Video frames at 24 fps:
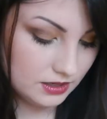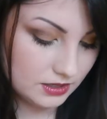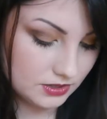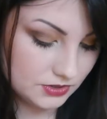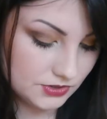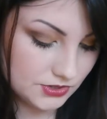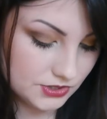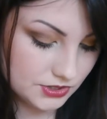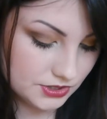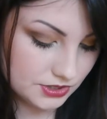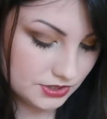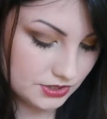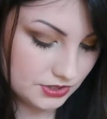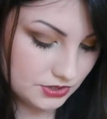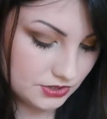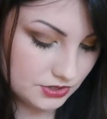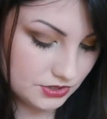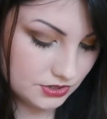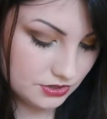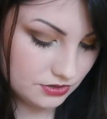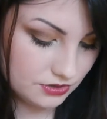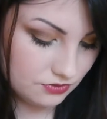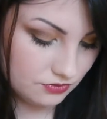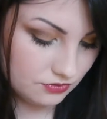it's
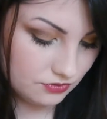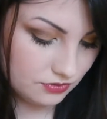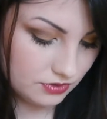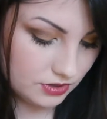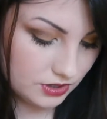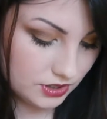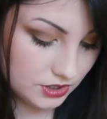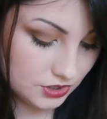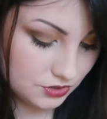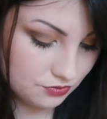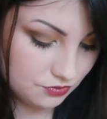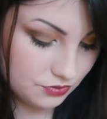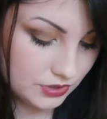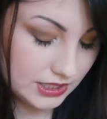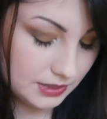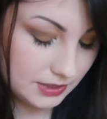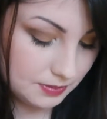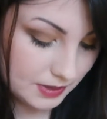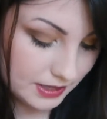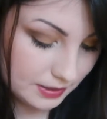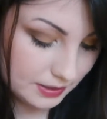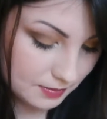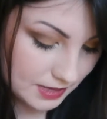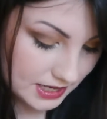just it's really
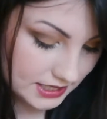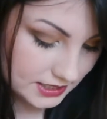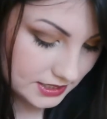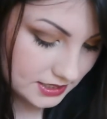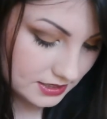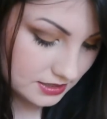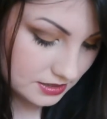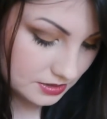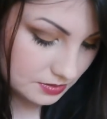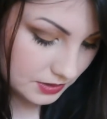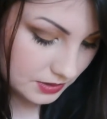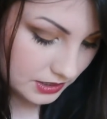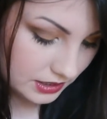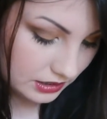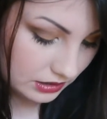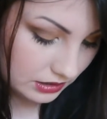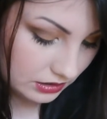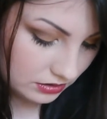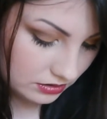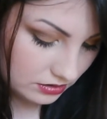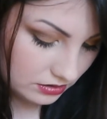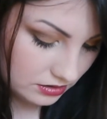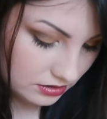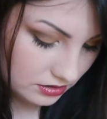pigmented as
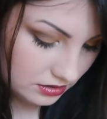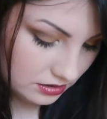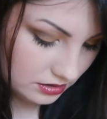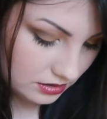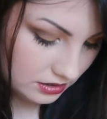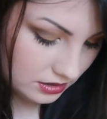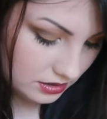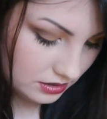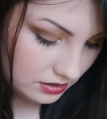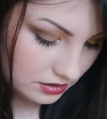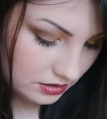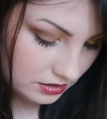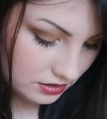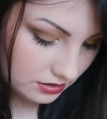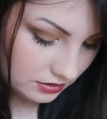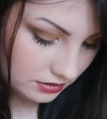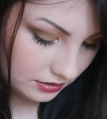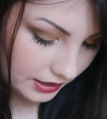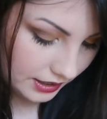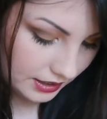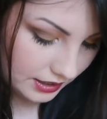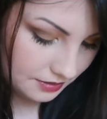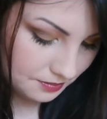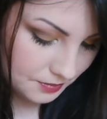well,
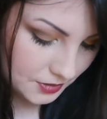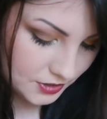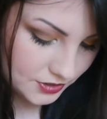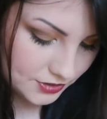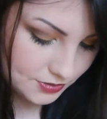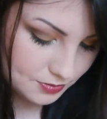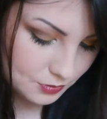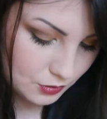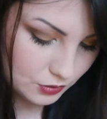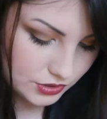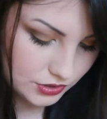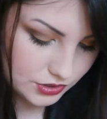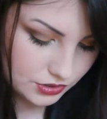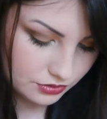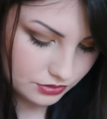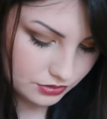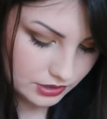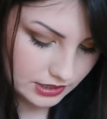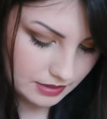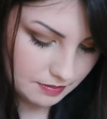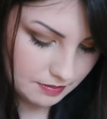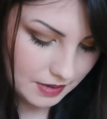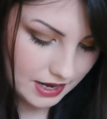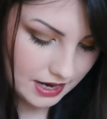like much more so
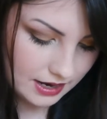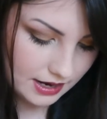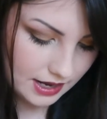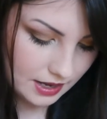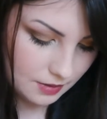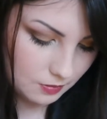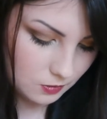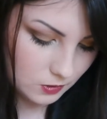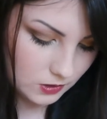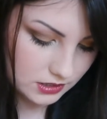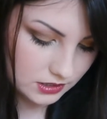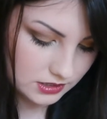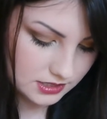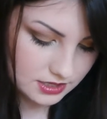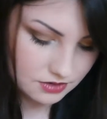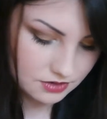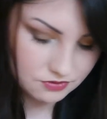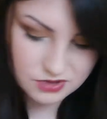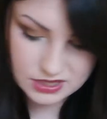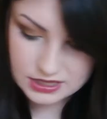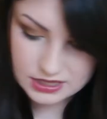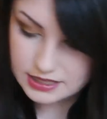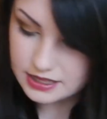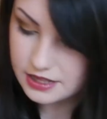than the Barry ones. I
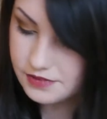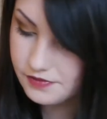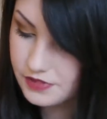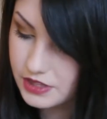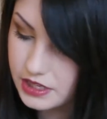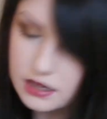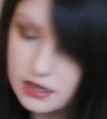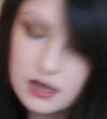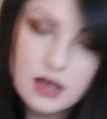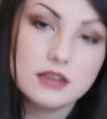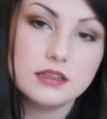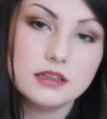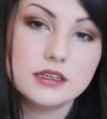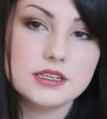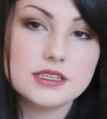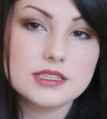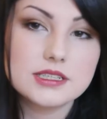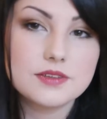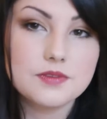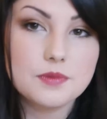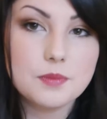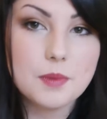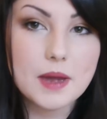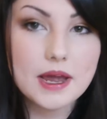really love the
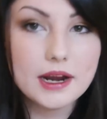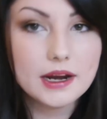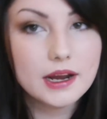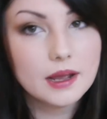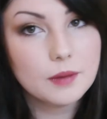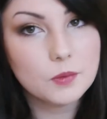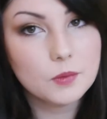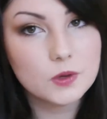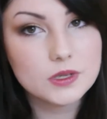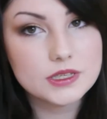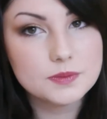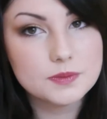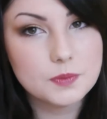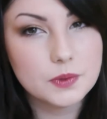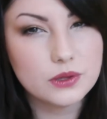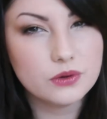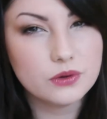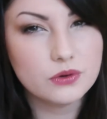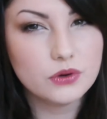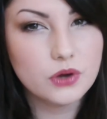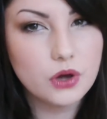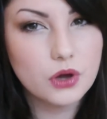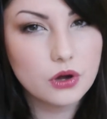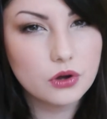colours of the Barry ones, but
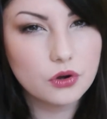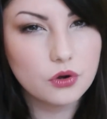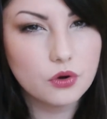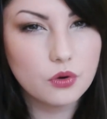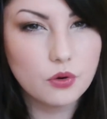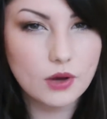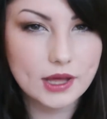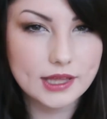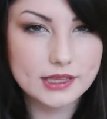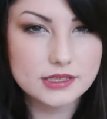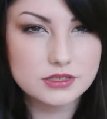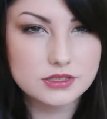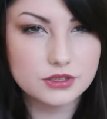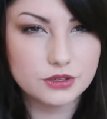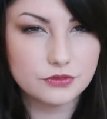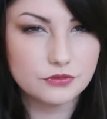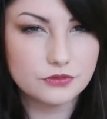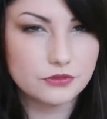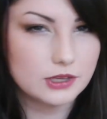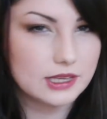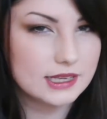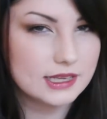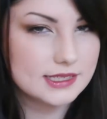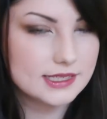they're not quite as good
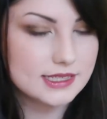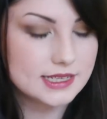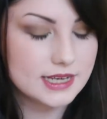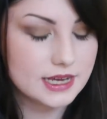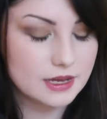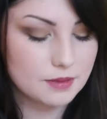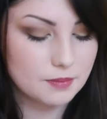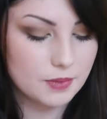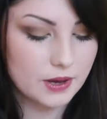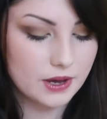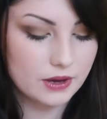for like staying